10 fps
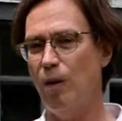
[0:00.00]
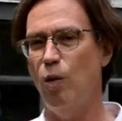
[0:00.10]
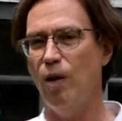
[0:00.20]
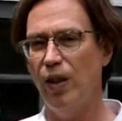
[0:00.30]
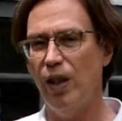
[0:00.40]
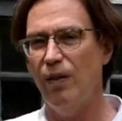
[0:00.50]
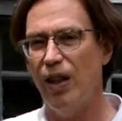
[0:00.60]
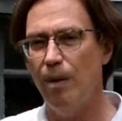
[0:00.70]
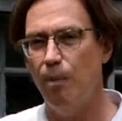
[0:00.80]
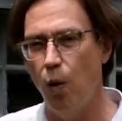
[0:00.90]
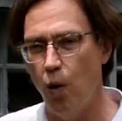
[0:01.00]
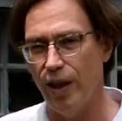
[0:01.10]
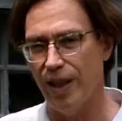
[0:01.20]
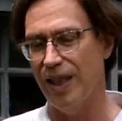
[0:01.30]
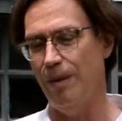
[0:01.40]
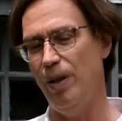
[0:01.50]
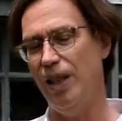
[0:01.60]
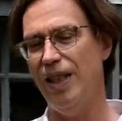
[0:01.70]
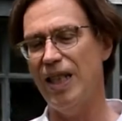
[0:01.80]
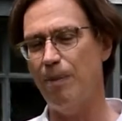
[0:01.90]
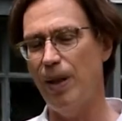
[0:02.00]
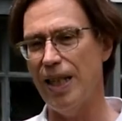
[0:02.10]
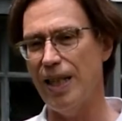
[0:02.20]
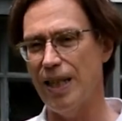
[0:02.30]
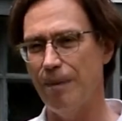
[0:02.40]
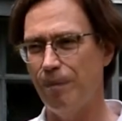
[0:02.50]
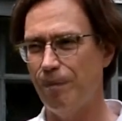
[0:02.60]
who were really very important in building this place.